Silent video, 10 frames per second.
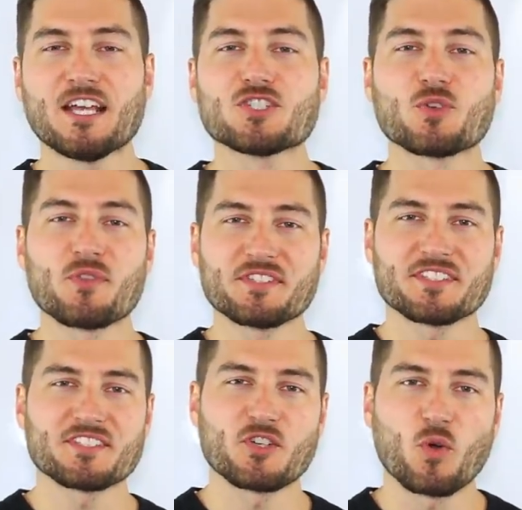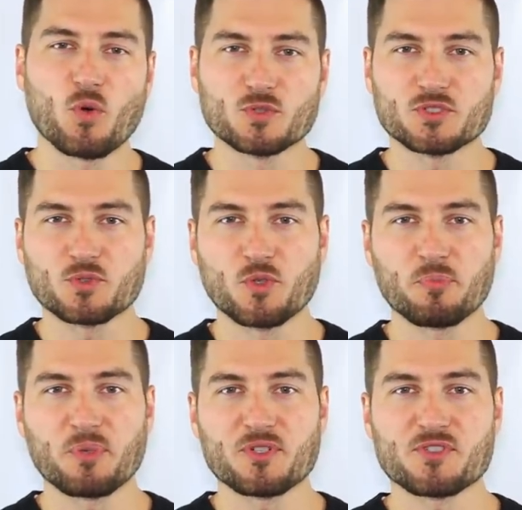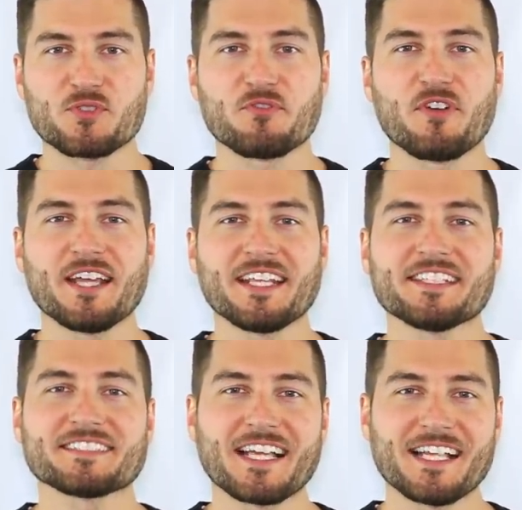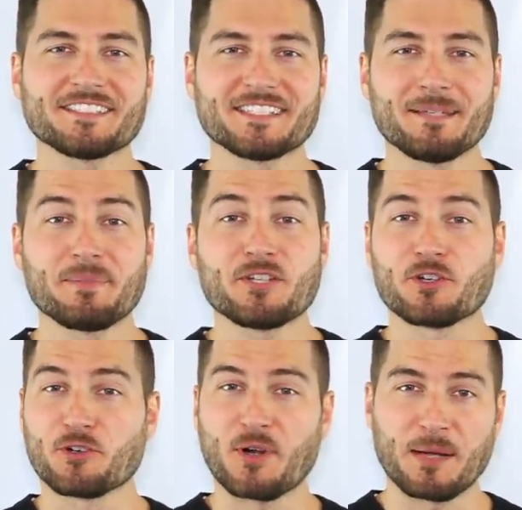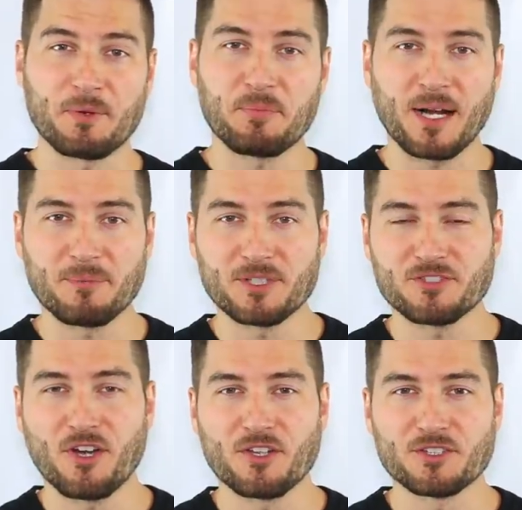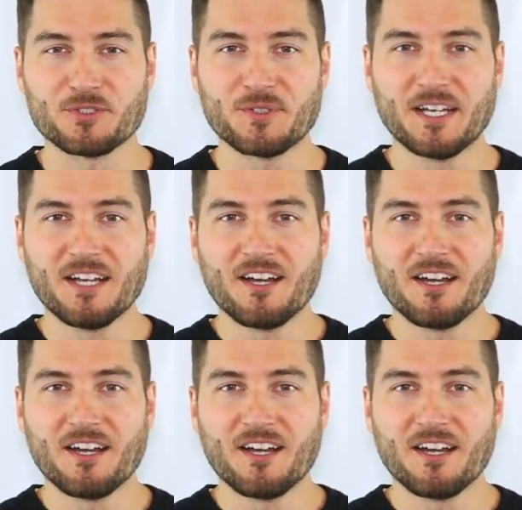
So this is an old school personal finance concept that your grandma probably taught you,